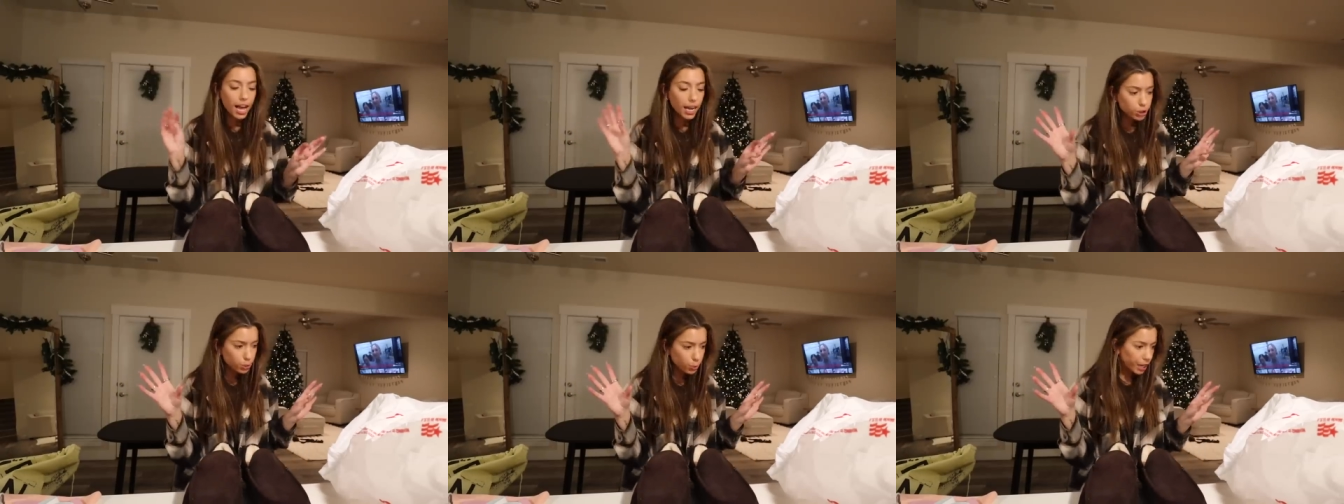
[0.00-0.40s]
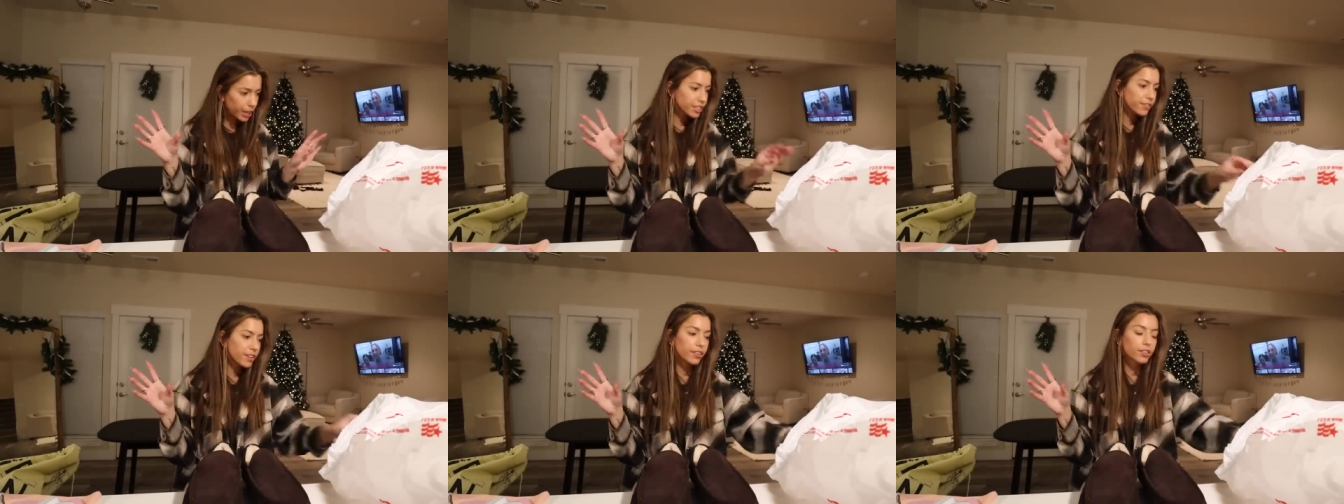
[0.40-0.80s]
I swear
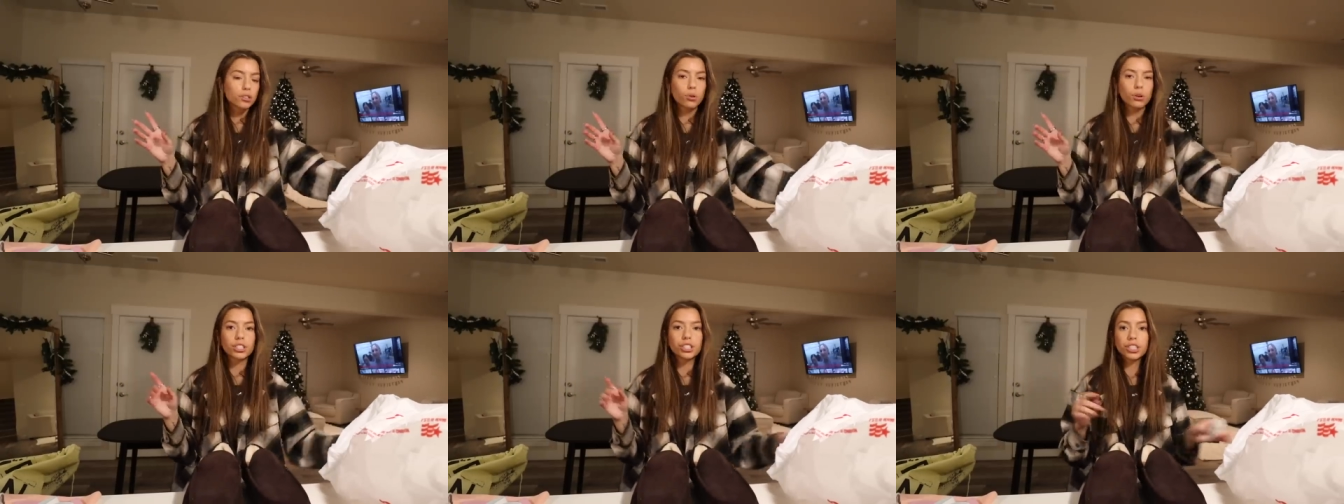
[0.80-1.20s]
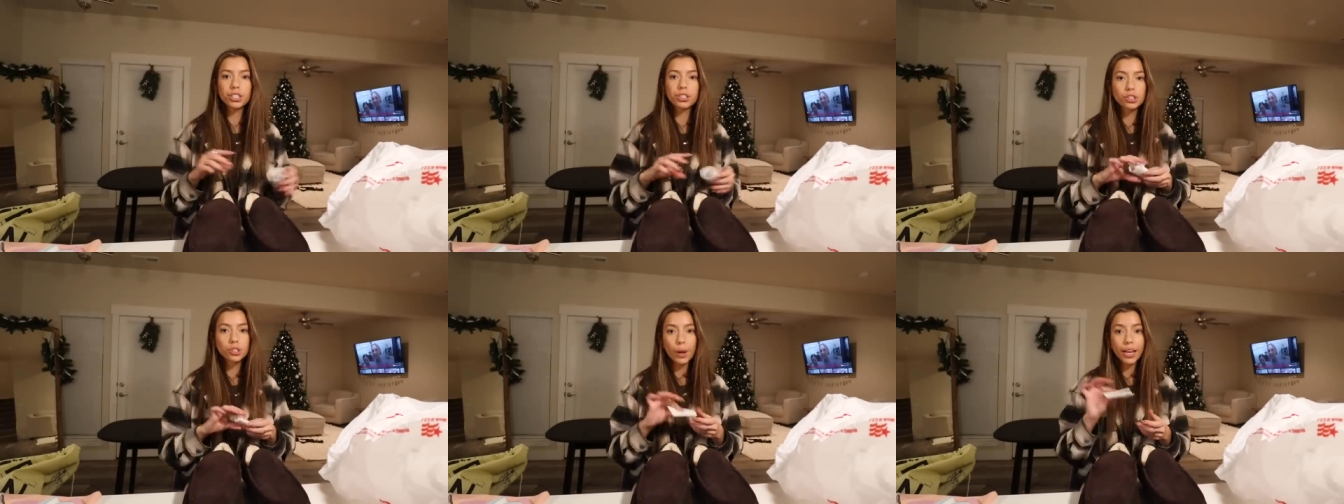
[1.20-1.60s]
his favorite store is
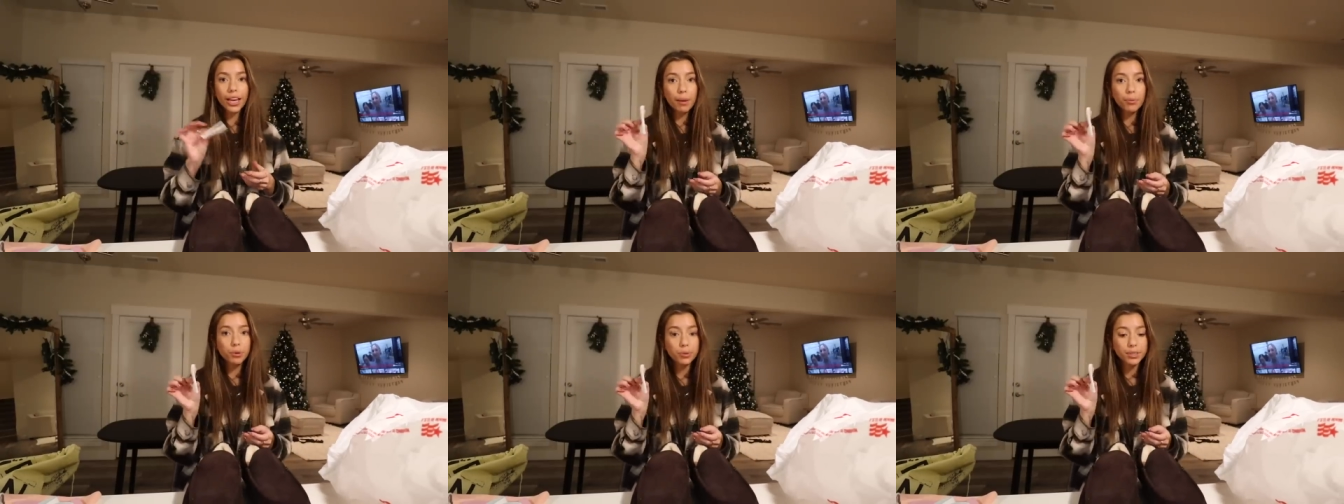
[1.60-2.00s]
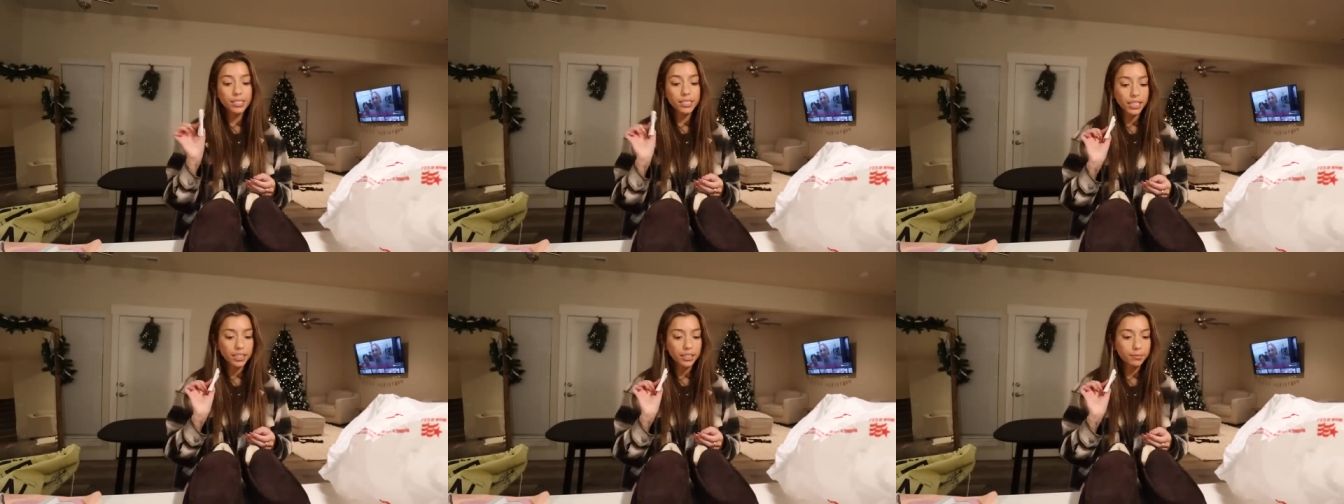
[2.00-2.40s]
Shields, so I kept the
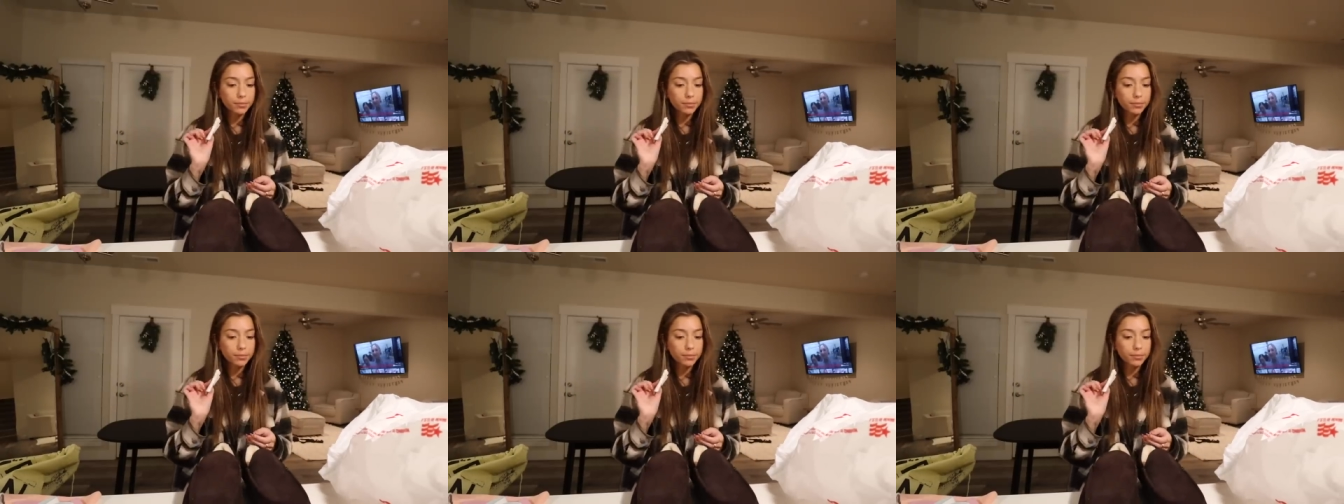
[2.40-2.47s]
receipt.